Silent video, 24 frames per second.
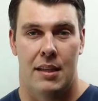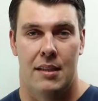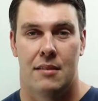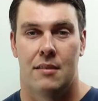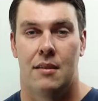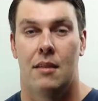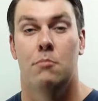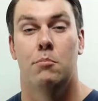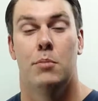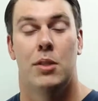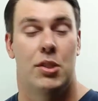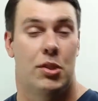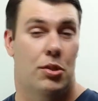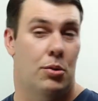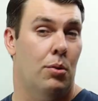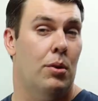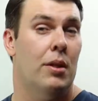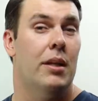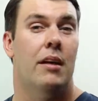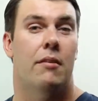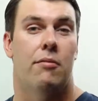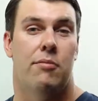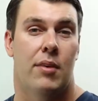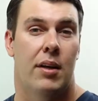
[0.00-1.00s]
The
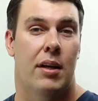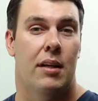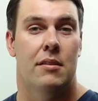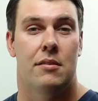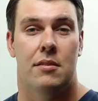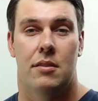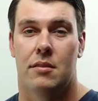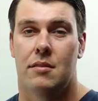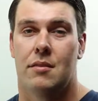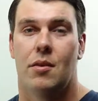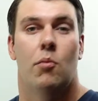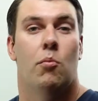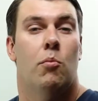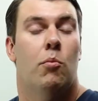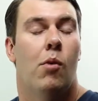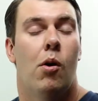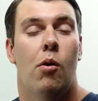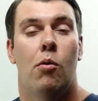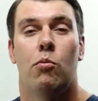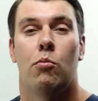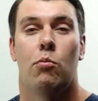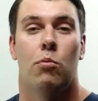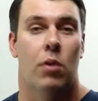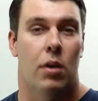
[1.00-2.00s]
majority of realtors it
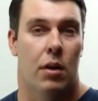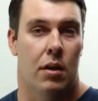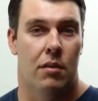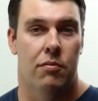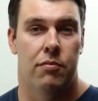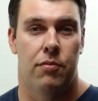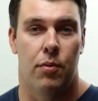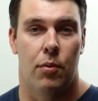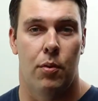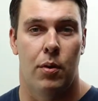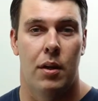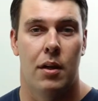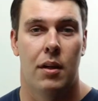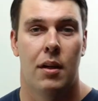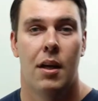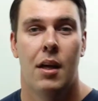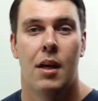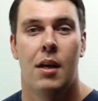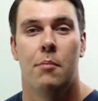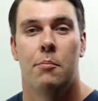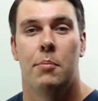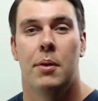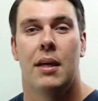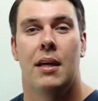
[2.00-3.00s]
won't work for
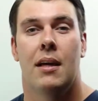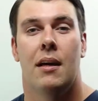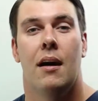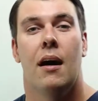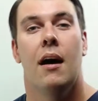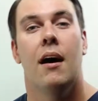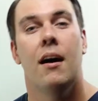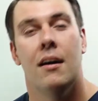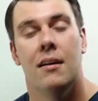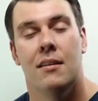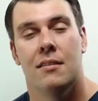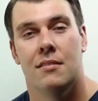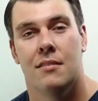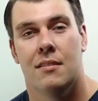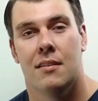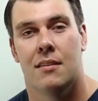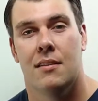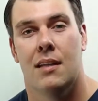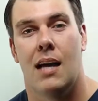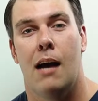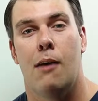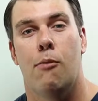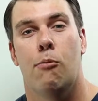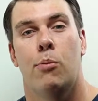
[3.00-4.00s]
because they're
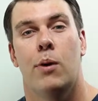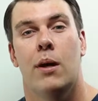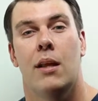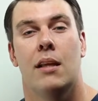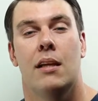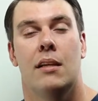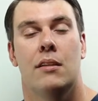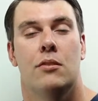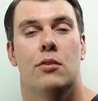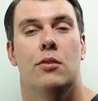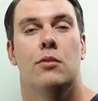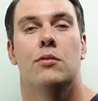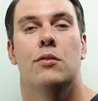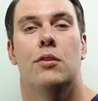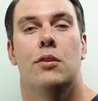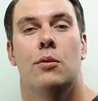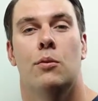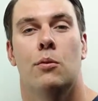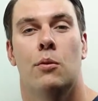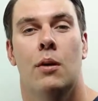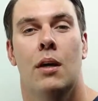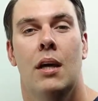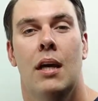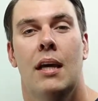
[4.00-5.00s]
not willing to
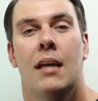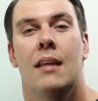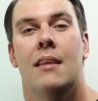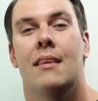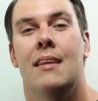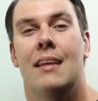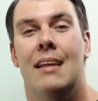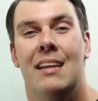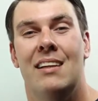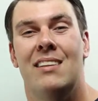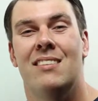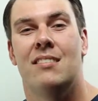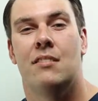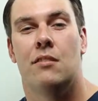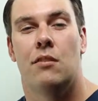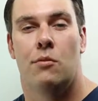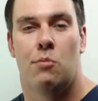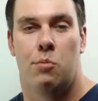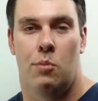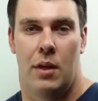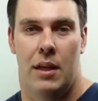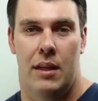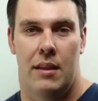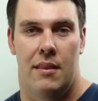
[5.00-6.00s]
do these
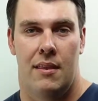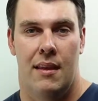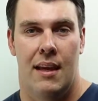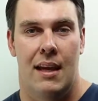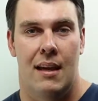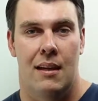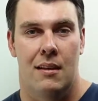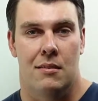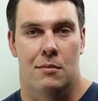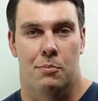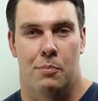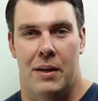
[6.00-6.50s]
3 things.